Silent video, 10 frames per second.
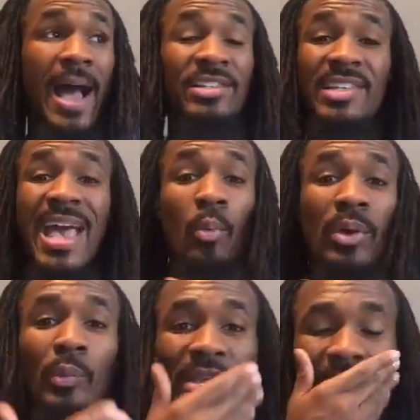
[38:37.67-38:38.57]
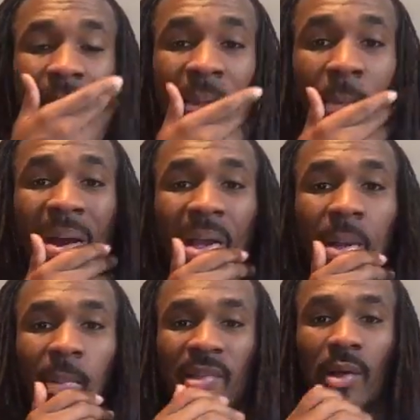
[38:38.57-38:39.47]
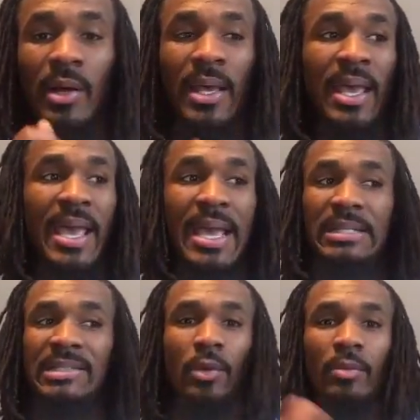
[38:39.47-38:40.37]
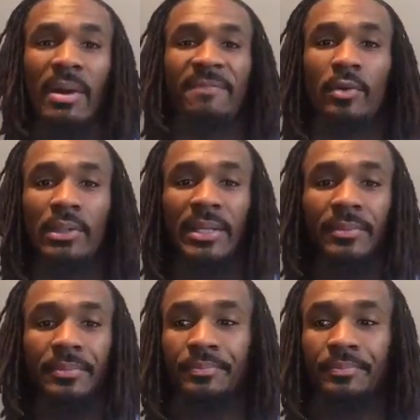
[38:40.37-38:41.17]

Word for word: I just had one recently, maybe about a couple of weeks ago, and just say, who am I fooling?